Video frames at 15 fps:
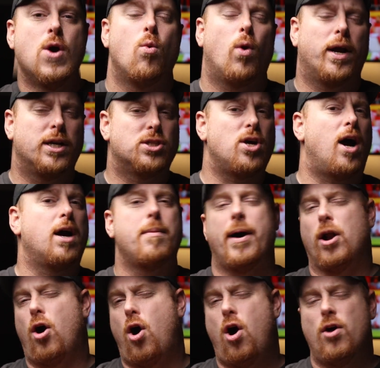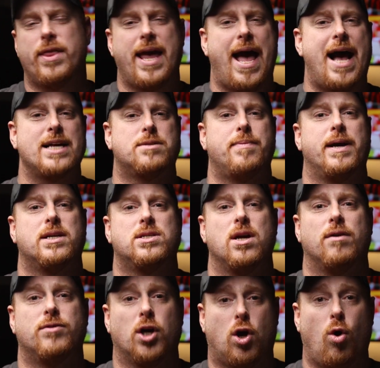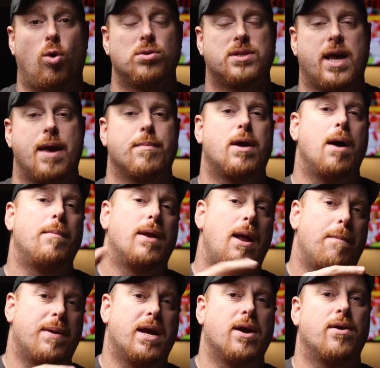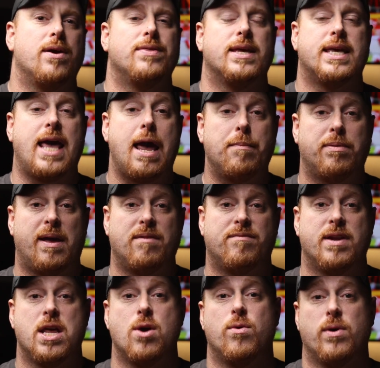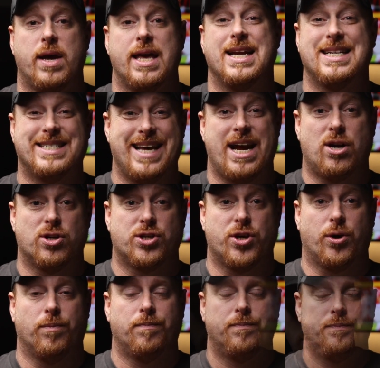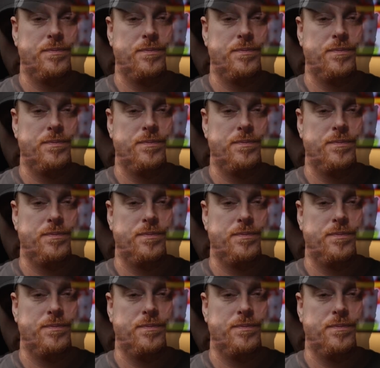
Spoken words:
We're going to talk about all the aspects of the Colts game coming up here in the game plan video in a day or two.